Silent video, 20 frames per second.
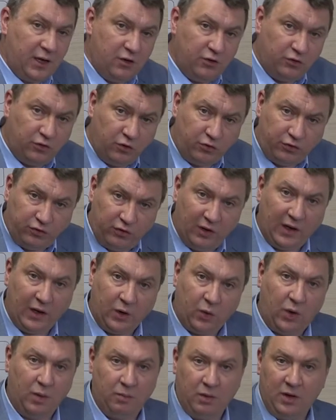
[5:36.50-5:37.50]
industrial
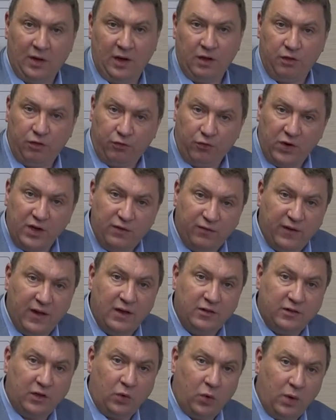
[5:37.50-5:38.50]
equipment, like
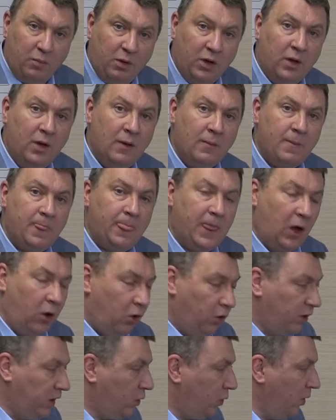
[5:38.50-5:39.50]
three-phase equipment
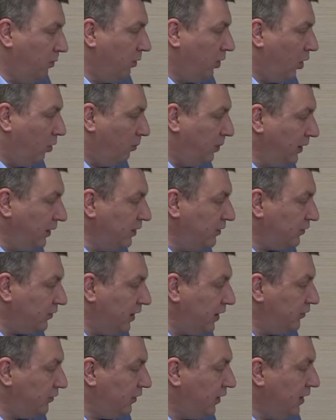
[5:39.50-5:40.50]
or equipment on building
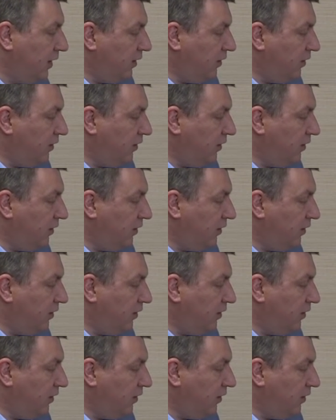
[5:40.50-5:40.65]
sites,